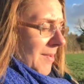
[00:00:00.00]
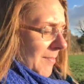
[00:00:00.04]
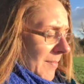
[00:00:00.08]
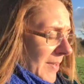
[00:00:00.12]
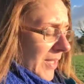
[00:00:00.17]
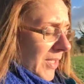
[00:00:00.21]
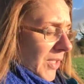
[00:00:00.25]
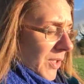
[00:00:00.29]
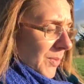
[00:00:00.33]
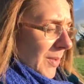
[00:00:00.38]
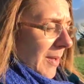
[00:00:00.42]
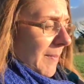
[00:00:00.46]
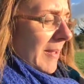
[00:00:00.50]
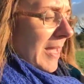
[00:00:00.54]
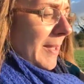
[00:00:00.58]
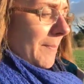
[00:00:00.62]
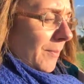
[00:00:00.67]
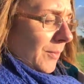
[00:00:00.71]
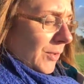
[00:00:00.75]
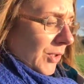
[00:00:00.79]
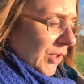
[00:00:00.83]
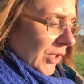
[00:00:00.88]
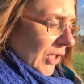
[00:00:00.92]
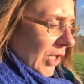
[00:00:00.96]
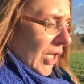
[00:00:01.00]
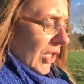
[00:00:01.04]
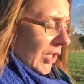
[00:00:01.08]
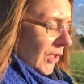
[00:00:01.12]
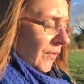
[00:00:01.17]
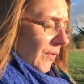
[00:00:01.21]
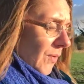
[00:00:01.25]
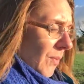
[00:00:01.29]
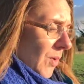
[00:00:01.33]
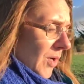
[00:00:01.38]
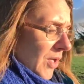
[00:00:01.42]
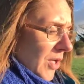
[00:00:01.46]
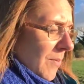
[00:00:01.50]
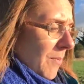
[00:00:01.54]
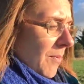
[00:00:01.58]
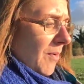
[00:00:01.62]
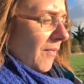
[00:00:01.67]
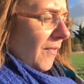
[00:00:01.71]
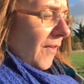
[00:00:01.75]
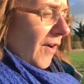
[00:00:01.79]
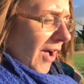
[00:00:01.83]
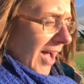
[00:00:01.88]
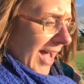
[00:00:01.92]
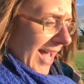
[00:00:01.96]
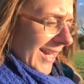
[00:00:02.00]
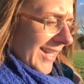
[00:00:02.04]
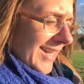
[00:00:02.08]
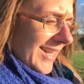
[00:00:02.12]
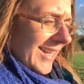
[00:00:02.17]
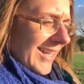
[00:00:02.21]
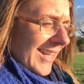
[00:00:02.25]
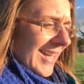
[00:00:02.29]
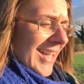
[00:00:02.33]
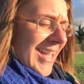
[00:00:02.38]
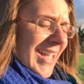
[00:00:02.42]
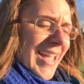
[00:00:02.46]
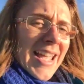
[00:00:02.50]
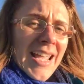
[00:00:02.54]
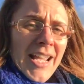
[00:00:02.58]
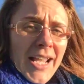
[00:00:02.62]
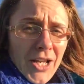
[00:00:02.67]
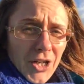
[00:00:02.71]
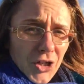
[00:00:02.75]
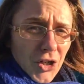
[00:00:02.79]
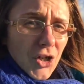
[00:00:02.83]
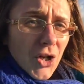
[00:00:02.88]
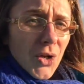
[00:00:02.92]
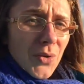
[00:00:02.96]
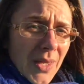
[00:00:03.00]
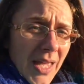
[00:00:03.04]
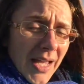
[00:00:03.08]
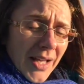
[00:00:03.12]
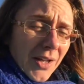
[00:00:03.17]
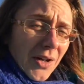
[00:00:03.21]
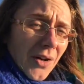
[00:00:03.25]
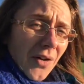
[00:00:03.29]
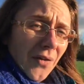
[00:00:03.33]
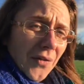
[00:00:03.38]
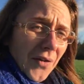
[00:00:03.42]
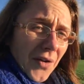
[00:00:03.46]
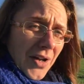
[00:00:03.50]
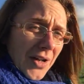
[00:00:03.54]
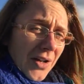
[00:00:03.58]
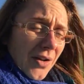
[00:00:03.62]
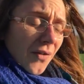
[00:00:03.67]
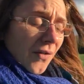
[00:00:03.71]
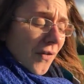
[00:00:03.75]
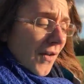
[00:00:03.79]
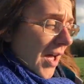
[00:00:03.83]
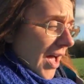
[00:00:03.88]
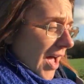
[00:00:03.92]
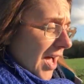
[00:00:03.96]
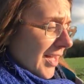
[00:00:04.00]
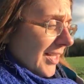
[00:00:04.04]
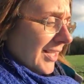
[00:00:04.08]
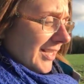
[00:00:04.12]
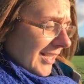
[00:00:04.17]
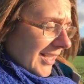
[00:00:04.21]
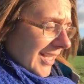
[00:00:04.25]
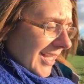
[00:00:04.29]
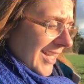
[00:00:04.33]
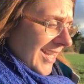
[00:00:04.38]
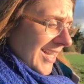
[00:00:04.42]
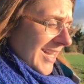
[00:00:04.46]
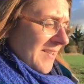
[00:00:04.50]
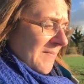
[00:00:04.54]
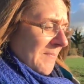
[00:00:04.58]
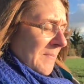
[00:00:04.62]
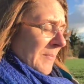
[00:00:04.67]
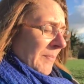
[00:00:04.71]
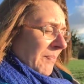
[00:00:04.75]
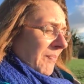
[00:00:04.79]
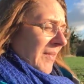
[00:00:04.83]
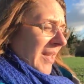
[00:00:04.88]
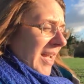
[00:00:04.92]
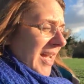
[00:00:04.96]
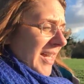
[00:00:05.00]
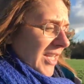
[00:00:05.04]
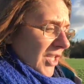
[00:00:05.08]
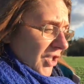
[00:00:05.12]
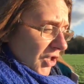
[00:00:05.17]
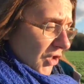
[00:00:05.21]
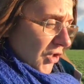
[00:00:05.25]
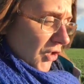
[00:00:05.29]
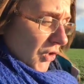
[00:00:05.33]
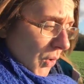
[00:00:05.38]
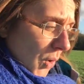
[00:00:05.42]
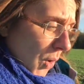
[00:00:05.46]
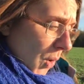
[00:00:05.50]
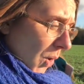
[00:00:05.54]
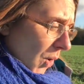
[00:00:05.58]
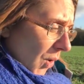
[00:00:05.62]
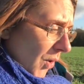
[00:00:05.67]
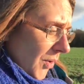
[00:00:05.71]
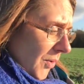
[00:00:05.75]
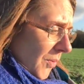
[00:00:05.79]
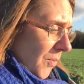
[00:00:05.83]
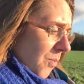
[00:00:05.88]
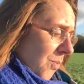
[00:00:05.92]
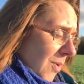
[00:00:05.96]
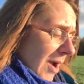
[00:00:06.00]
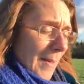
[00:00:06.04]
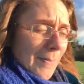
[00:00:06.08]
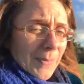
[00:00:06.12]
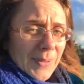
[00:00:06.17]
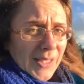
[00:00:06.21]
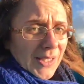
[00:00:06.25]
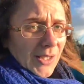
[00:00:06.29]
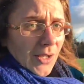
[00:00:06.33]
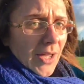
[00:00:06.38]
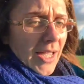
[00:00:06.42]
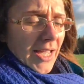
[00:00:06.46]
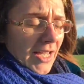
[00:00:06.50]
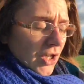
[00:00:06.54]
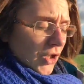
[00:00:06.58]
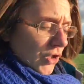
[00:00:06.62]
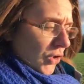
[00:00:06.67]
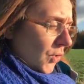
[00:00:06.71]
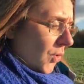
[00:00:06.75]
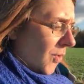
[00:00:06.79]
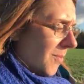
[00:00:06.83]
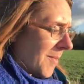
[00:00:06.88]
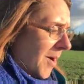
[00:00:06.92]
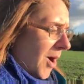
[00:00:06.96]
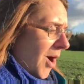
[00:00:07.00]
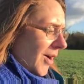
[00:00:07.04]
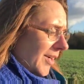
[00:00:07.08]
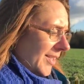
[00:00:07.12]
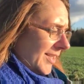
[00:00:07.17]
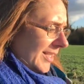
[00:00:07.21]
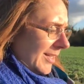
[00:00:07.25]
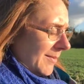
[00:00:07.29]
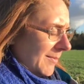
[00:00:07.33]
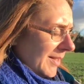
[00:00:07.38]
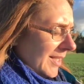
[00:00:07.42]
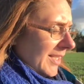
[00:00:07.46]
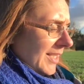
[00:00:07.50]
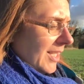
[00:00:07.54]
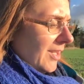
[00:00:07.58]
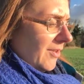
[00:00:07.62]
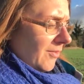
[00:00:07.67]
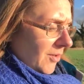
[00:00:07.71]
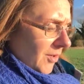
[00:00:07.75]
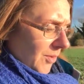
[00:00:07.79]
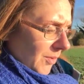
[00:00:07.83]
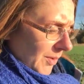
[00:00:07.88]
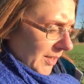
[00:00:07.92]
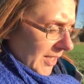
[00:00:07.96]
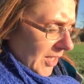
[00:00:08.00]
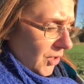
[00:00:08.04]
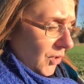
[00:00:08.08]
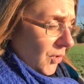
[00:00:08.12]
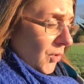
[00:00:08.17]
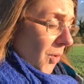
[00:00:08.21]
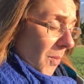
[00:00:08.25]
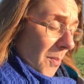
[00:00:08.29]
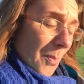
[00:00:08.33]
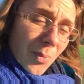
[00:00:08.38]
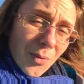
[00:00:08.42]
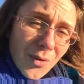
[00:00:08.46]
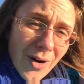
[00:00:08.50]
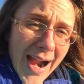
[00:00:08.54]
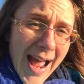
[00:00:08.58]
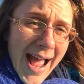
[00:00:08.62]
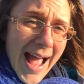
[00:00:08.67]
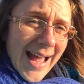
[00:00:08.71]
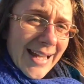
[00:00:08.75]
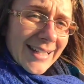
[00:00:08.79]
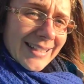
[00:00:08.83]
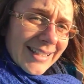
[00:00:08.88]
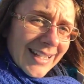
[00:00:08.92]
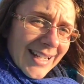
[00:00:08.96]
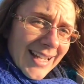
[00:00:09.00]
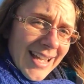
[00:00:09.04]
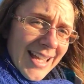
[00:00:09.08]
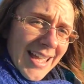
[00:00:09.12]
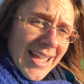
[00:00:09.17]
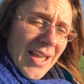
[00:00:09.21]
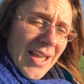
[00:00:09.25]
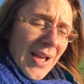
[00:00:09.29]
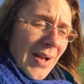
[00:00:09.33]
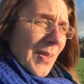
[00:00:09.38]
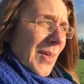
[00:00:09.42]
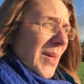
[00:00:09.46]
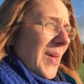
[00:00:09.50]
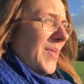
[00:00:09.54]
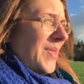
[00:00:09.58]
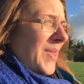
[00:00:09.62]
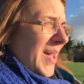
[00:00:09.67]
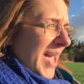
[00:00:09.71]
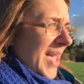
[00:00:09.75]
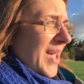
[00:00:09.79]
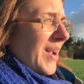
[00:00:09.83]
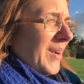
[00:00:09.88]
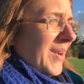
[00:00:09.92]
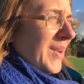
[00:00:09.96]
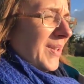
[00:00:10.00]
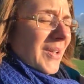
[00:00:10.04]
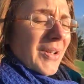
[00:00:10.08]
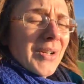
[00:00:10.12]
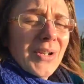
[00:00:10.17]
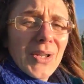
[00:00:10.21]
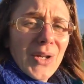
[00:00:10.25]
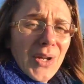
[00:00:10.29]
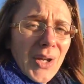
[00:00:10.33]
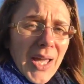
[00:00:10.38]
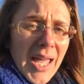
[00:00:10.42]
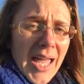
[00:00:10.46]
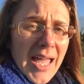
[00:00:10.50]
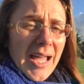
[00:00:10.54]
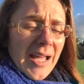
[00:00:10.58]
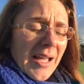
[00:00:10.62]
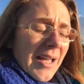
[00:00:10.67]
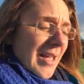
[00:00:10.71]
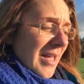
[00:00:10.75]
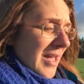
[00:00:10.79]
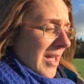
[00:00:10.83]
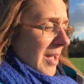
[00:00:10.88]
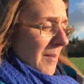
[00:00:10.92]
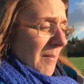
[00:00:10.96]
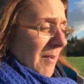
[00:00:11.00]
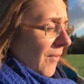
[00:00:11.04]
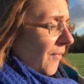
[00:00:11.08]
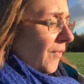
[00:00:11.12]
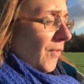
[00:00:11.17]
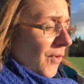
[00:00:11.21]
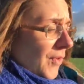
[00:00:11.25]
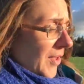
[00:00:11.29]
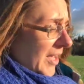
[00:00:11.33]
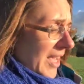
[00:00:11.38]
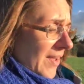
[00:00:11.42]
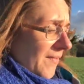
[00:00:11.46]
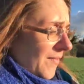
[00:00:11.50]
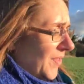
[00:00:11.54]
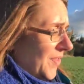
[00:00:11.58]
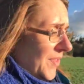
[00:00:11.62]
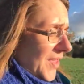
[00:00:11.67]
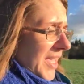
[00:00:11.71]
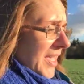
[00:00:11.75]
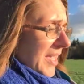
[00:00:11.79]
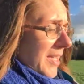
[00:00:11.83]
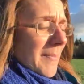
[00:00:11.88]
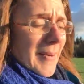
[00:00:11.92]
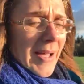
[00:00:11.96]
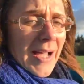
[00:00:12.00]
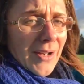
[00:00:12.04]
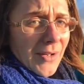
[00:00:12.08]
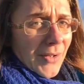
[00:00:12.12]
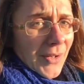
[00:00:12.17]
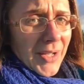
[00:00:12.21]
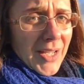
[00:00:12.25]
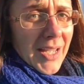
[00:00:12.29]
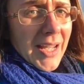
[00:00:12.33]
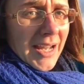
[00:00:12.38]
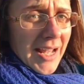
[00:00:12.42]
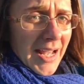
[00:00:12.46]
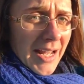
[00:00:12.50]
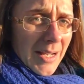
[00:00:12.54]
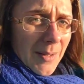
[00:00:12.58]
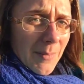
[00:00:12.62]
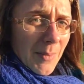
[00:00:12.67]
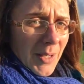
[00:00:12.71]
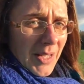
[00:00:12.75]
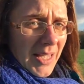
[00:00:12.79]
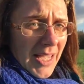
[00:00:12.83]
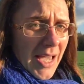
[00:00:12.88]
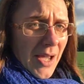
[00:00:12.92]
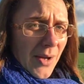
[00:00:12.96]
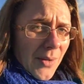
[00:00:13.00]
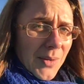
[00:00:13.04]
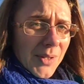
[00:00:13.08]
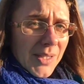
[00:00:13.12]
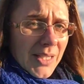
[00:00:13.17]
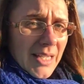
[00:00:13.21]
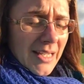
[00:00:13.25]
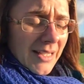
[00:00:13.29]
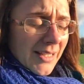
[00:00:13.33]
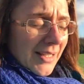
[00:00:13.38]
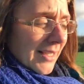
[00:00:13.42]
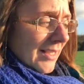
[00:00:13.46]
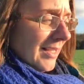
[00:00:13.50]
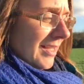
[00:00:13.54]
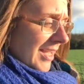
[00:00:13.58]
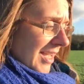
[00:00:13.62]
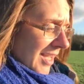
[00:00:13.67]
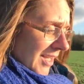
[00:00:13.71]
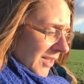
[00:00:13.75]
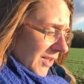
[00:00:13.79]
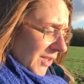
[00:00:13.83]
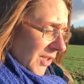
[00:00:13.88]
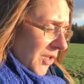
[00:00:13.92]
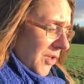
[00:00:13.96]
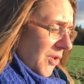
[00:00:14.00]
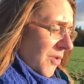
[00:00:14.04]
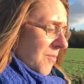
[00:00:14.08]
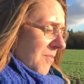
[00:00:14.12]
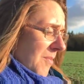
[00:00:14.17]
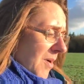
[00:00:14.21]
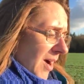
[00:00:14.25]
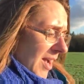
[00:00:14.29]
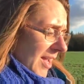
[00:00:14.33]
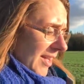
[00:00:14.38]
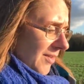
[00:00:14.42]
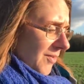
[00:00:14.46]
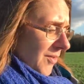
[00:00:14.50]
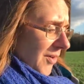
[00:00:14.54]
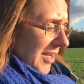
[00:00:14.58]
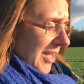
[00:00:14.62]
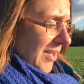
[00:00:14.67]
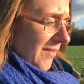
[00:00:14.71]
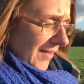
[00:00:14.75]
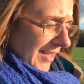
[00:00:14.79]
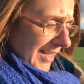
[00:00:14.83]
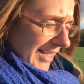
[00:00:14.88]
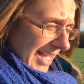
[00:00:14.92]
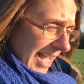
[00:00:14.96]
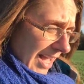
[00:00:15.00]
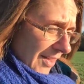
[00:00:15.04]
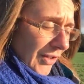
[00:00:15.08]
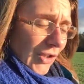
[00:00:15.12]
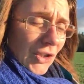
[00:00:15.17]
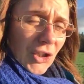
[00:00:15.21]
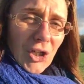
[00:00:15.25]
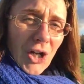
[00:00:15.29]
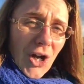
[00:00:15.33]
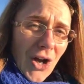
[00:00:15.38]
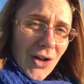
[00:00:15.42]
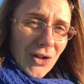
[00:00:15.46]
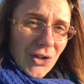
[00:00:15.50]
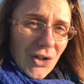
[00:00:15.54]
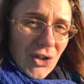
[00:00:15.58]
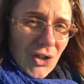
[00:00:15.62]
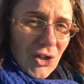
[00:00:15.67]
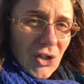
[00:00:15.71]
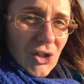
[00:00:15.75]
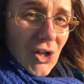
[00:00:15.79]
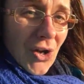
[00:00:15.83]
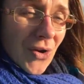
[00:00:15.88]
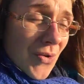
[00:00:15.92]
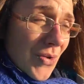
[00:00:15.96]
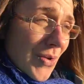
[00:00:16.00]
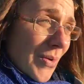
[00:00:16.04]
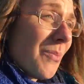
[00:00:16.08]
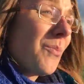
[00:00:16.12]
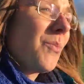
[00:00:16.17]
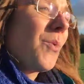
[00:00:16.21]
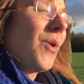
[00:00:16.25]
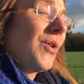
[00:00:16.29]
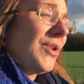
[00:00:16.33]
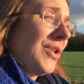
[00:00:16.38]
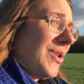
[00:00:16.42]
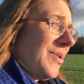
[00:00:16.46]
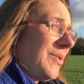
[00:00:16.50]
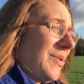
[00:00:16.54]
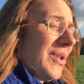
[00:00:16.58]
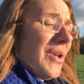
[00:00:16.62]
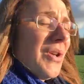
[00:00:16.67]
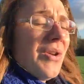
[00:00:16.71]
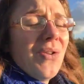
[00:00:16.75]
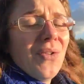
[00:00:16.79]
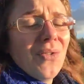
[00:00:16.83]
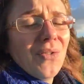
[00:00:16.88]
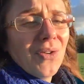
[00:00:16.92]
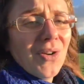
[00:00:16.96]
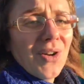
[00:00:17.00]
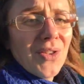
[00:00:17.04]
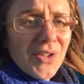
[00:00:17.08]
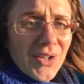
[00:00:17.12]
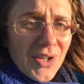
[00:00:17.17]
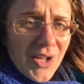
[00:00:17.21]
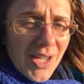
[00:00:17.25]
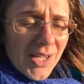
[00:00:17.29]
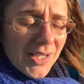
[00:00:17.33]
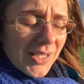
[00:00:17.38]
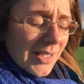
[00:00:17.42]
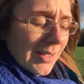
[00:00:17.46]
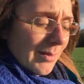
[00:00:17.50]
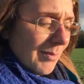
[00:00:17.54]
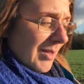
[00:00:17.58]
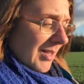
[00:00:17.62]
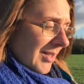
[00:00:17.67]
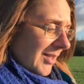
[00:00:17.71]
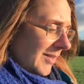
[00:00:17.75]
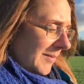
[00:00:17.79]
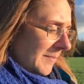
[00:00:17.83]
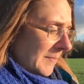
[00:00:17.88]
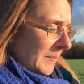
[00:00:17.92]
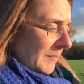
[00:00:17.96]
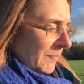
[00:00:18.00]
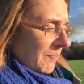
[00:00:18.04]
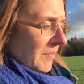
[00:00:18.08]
Because when people search for what you provide, it's you they're going to find first and it's your website, it's your marketing materials, it's your brand that they are going to look at before they even think about looking at anybody else's. So you might not even get the chance to show them what you do for other customers.